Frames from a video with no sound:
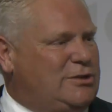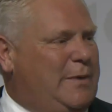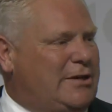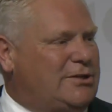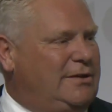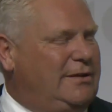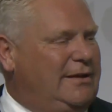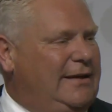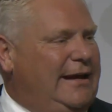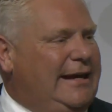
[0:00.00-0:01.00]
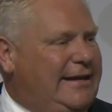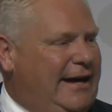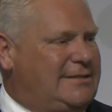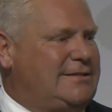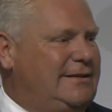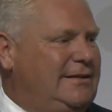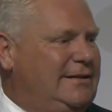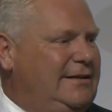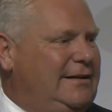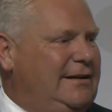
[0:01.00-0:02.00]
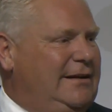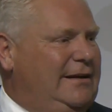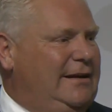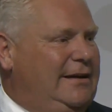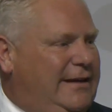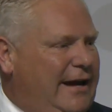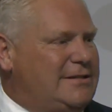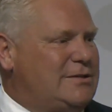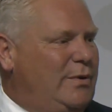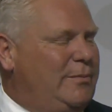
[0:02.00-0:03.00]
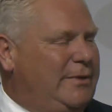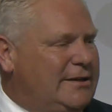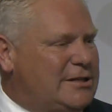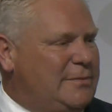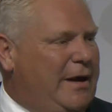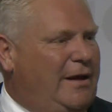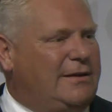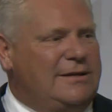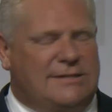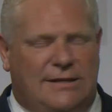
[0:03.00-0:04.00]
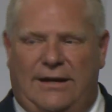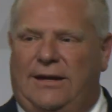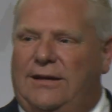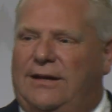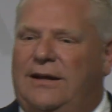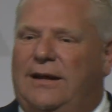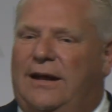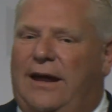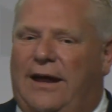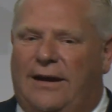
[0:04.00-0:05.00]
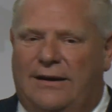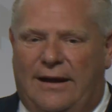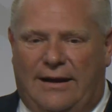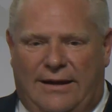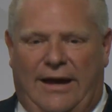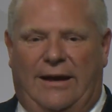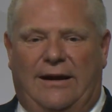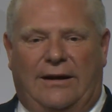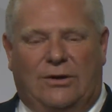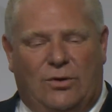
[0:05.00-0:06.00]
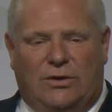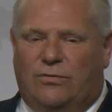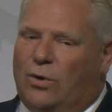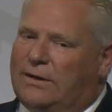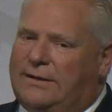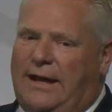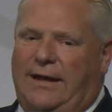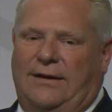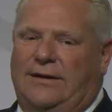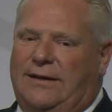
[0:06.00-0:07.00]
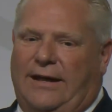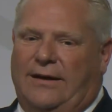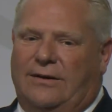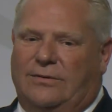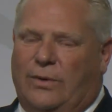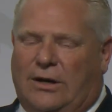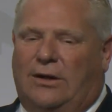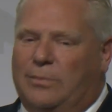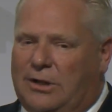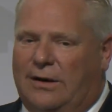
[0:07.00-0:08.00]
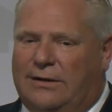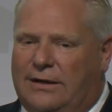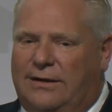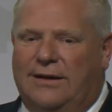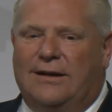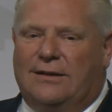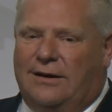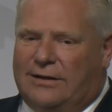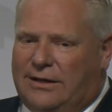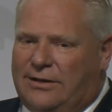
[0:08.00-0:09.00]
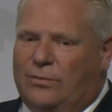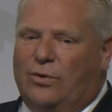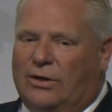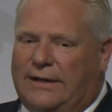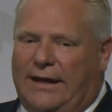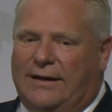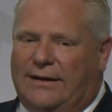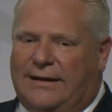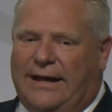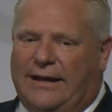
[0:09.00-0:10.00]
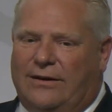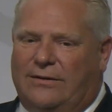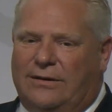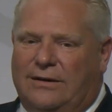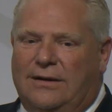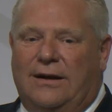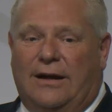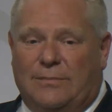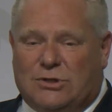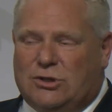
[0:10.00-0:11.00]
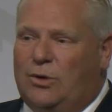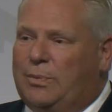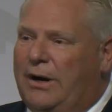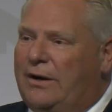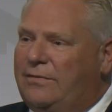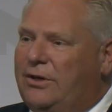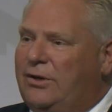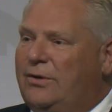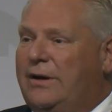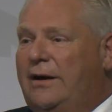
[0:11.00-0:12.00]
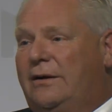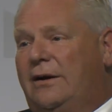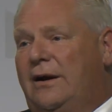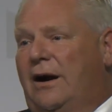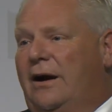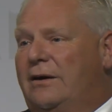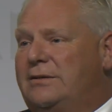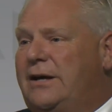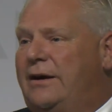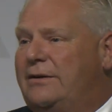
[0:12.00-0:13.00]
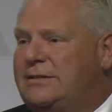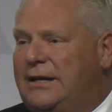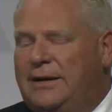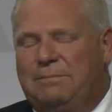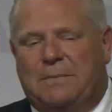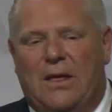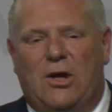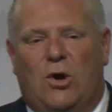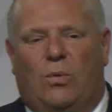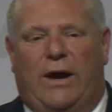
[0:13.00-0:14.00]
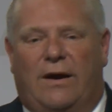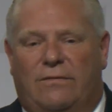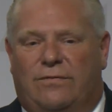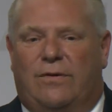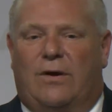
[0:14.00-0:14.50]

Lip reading: special. He gets it. He gets what municipalities need. And again, I know you've worked day in and day out. We call him Clarky. Clarky, you've worked day in and day out. And I'm so proud of you and our entire team. We have